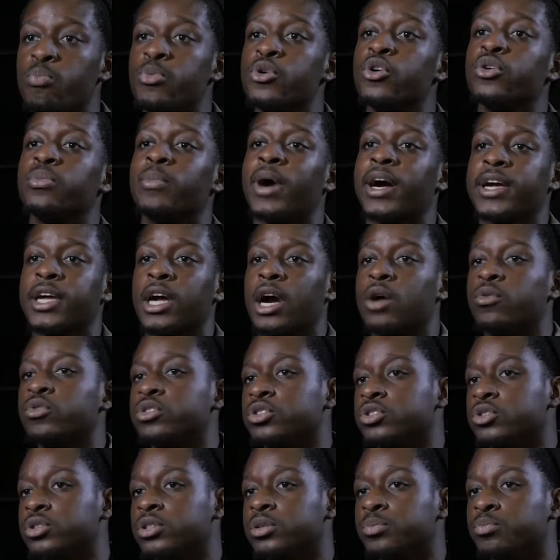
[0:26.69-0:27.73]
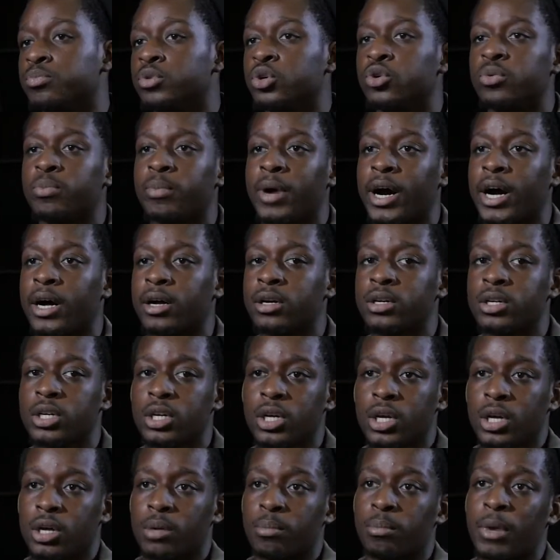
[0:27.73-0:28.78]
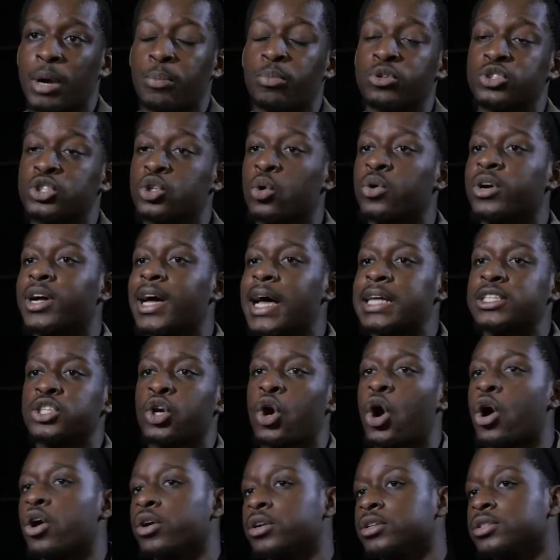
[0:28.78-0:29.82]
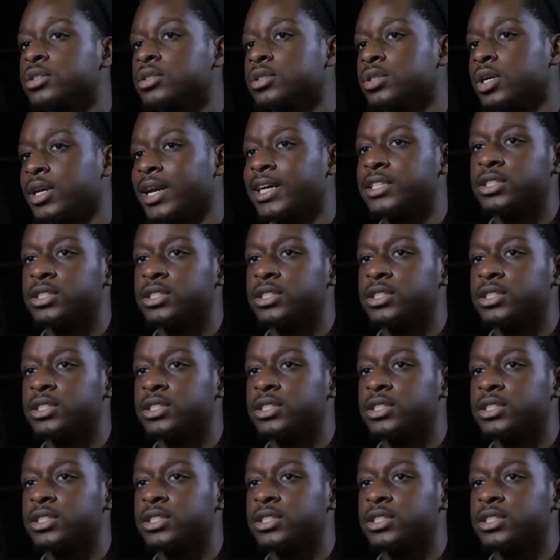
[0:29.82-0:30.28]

build my character and build my persona as an artist and as